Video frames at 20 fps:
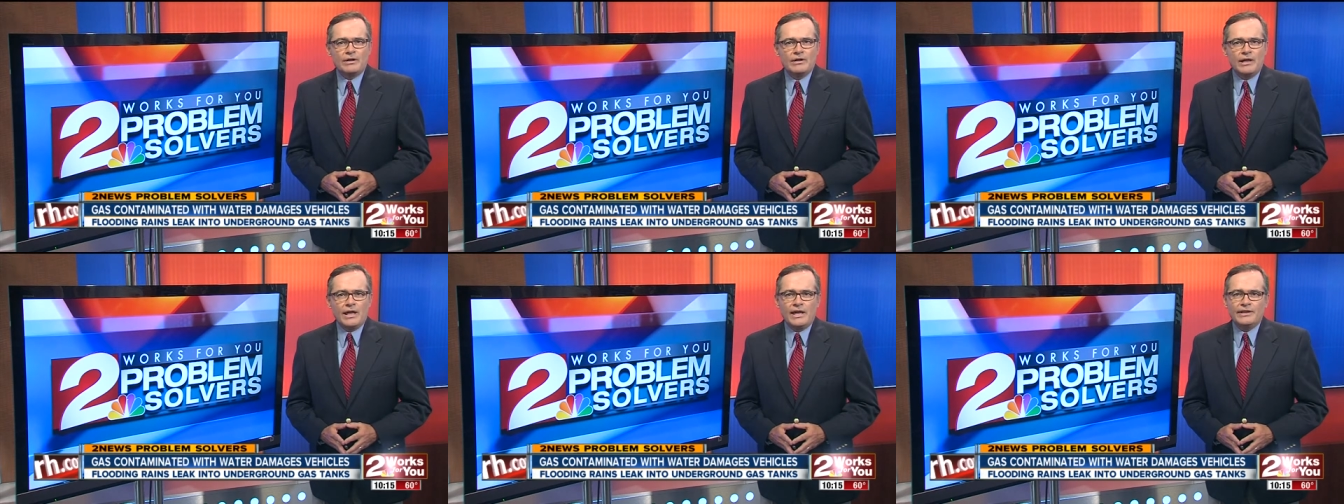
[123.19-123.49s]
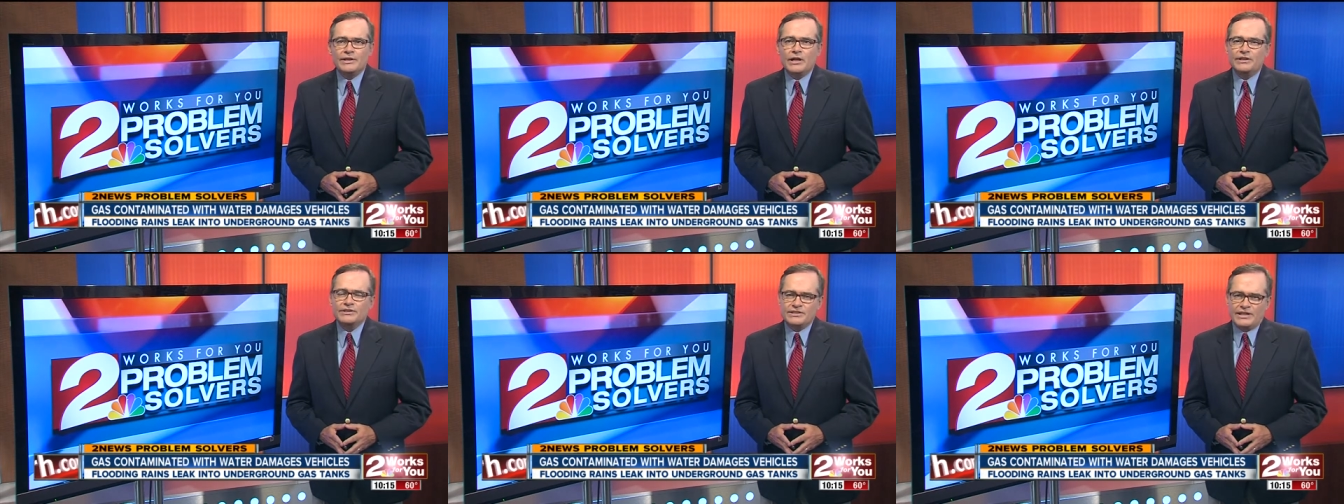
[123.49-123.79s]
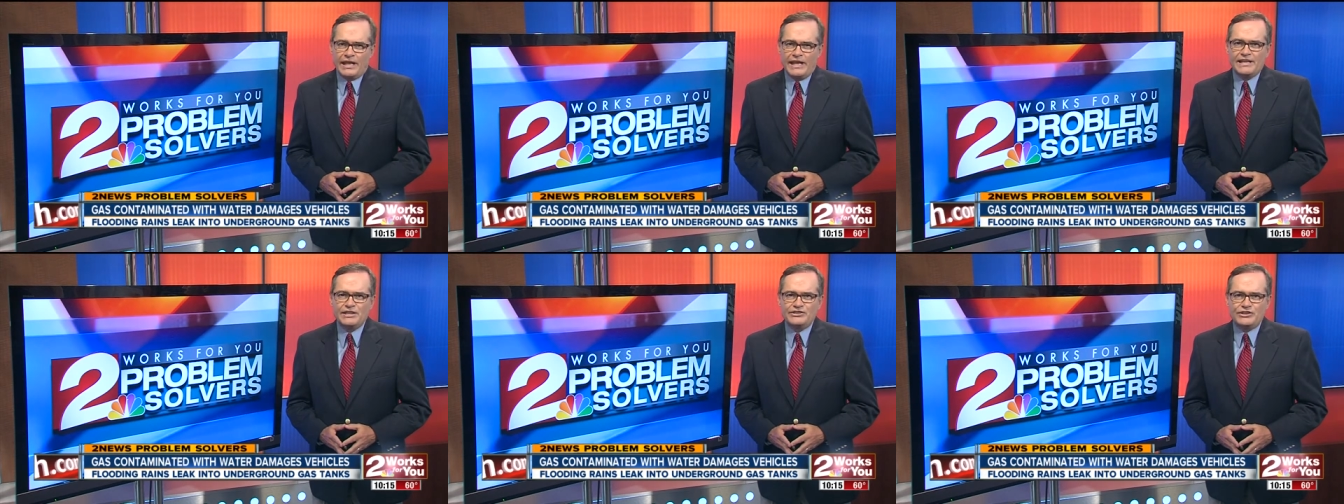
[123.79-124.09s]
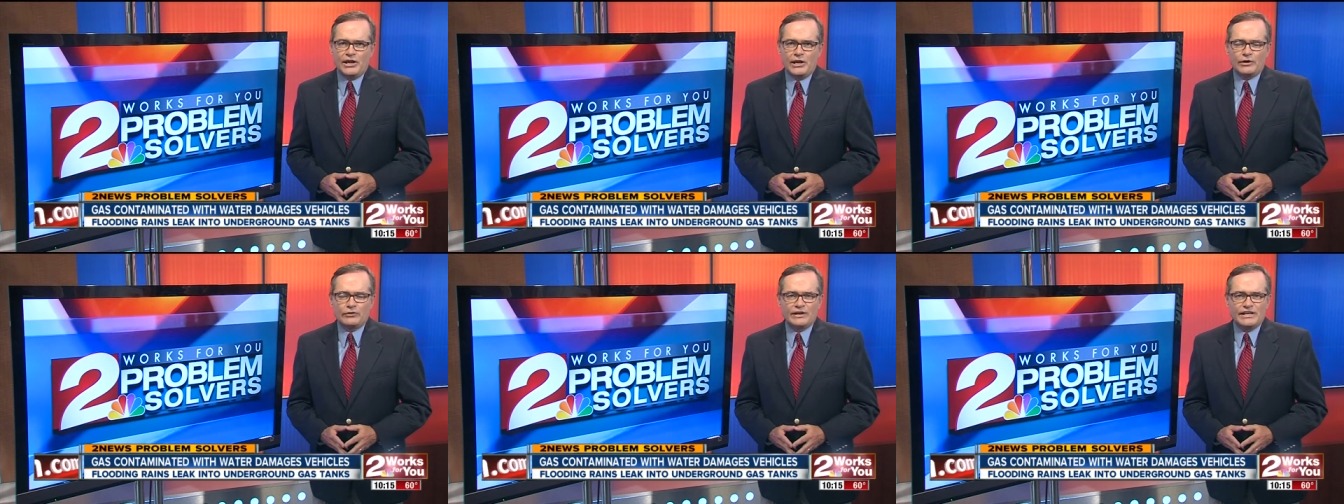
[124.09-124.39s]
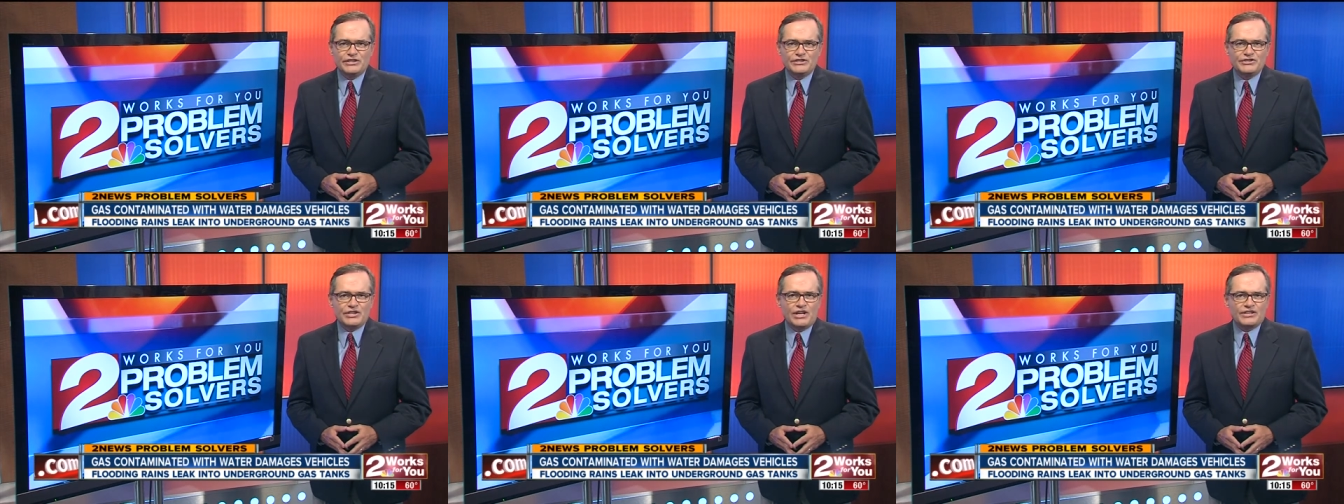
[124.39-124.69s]
and on
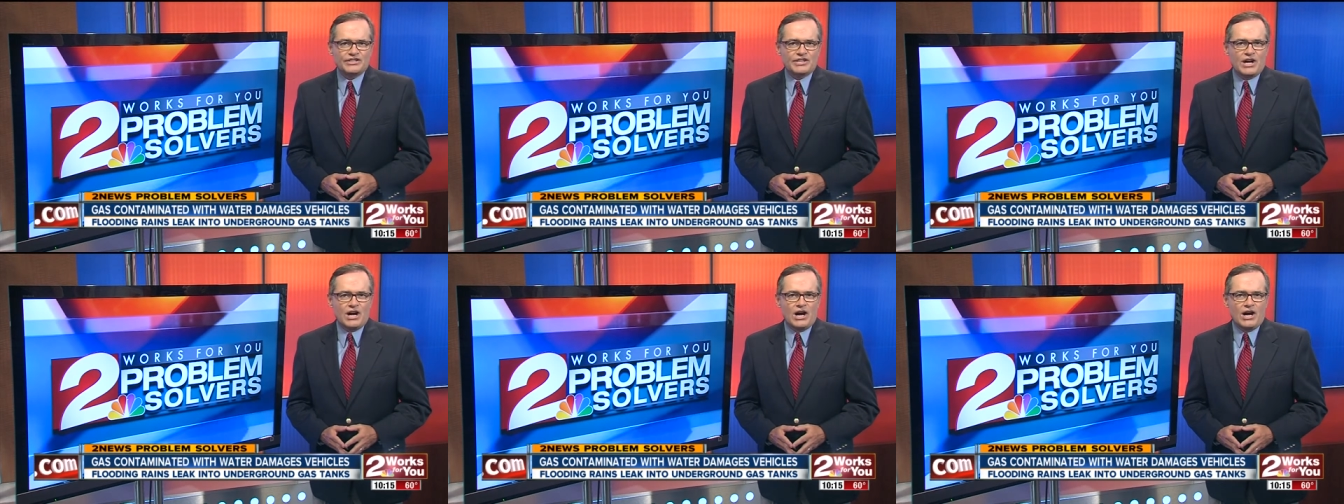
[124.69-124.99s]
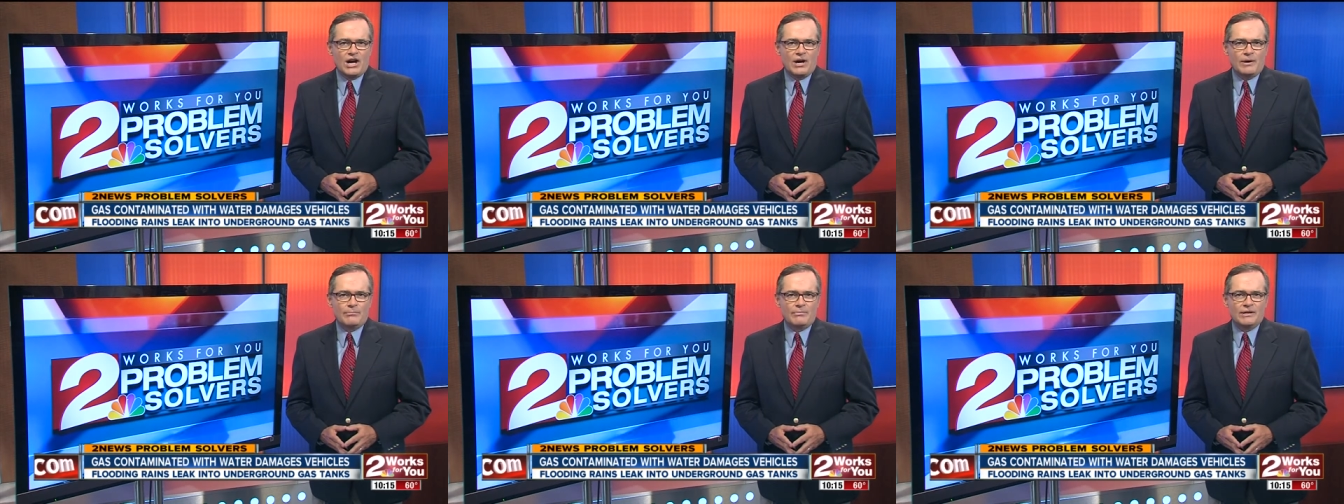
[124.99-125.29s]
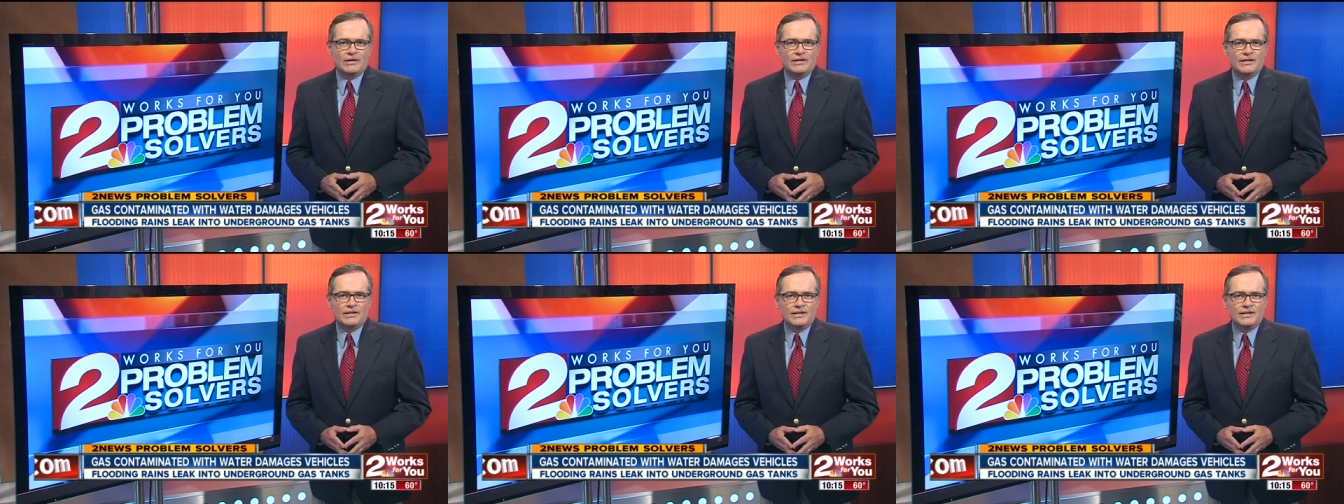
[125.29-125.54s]
KJRH.com.